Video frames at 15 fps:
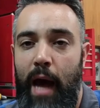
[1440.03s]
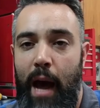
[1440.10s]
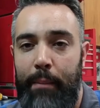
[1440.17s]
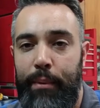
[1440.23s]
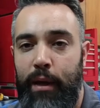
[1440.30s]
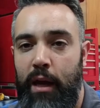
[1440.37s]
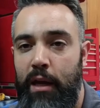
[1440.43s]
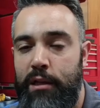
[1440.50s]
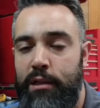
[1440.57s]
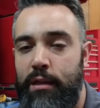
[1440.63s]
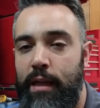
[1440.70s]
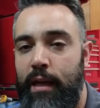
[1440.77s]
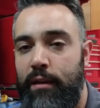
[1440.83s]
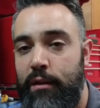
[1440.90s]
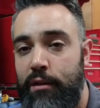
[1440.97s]
application
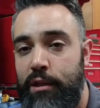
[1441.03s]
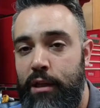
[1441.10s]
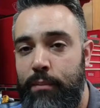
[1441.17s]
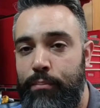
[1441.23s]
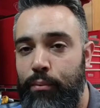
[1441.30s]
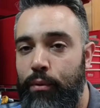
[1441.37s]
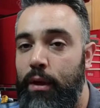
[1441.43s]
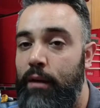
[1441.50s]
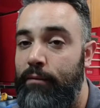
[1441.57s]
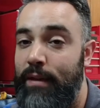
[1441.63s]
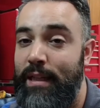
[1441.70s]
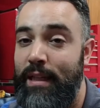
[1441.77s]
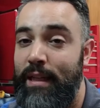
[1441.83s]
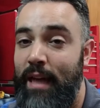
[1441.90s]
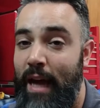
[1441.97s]
like the Jeep. If it
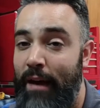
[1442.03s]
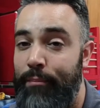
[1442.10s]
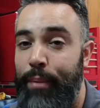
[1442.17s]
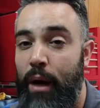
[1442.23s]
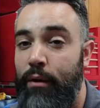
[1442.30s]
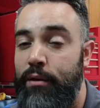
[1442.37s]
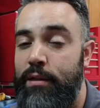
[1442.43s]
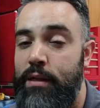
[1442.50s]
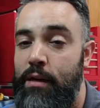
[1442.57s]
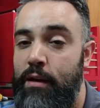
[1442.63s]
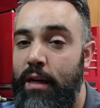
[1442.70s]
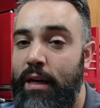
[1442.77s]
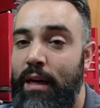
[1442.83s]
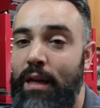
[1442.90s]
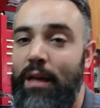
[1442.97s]
didn't have power
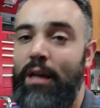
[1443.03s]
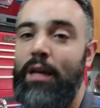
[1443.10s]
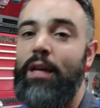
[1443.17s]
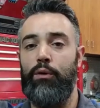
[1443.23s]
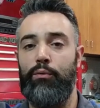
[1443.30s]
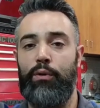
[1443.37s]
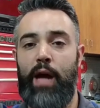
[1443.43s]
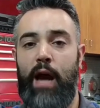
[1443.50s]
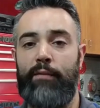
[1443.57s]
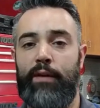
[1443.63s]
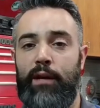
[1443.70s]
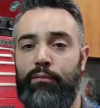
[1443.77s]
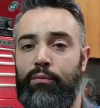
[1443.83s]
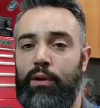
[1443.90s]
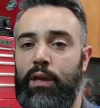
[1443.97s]
steering, it would have
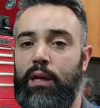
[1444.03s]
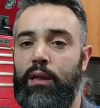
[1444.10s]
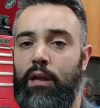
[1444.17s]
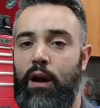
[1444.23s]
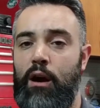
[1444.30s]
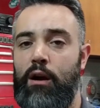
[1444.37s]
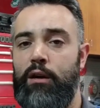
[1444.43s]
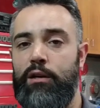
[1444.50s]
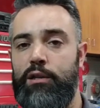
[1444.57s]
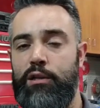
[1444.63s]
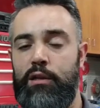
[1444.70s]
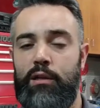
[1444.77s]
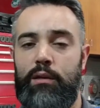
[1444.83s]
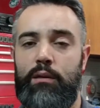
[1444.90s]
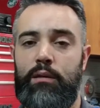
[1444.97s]
a really
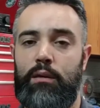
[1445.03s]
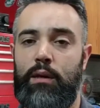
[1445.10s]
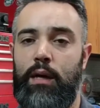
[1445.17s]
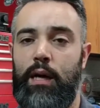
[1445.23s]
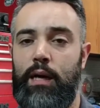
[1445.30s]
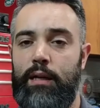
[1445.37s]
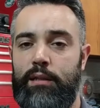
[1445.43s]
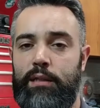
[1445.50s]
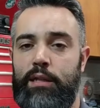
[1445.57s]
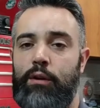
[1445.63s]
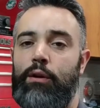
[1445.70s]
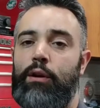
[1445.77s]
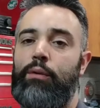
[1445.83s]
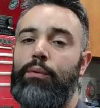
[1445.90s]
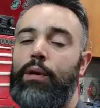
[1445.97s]
large
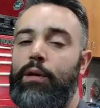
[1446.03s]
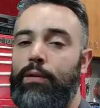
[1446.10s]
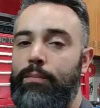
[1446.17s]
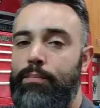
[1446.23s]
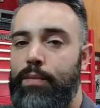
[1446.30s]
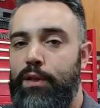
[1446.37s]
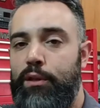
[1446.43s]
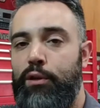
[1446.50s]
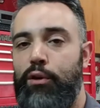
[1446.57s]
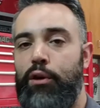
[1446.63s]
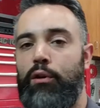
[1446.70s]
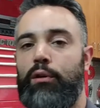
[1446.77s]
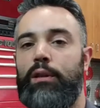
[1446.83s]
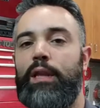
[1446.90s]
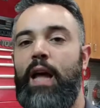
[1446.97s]
steering wheel, so
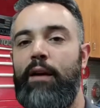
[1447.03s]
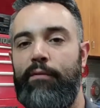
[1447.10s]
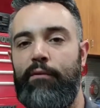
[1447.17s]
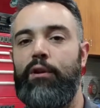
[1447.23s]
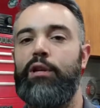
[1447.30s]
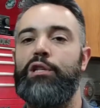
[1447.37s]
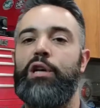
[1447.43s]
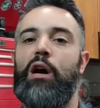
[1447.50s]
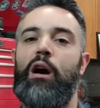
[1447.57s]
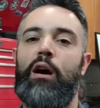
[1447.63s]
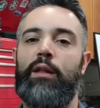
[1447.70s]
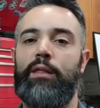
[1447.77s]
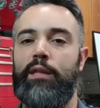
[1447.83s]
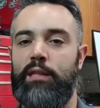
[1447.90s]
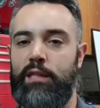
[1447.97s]
your leverage
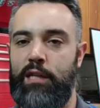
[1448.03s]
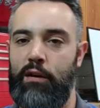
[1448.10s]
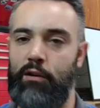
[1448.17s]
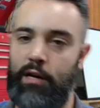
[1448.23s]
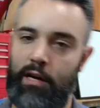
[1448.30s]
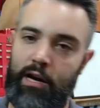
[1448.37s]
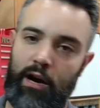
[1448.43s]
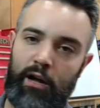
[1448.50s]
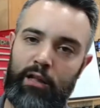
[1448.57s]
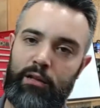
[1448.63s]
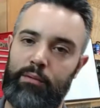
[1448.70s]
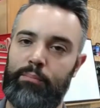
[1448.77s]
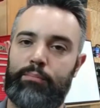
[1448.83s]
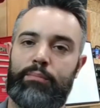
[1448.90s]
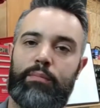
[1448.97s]
on the steering
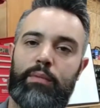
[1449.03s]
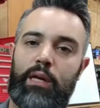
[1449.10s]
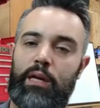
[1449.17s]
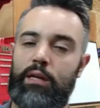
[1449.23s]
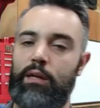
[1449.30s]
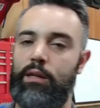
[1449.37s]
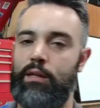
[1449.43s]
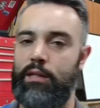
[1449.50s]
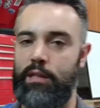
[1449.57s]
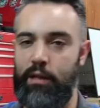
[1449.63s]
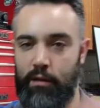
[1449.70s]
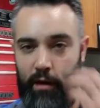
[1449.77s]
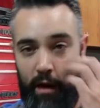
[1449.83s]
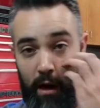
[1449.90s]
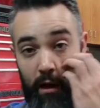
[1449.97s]
column into the
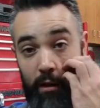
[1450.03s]
steering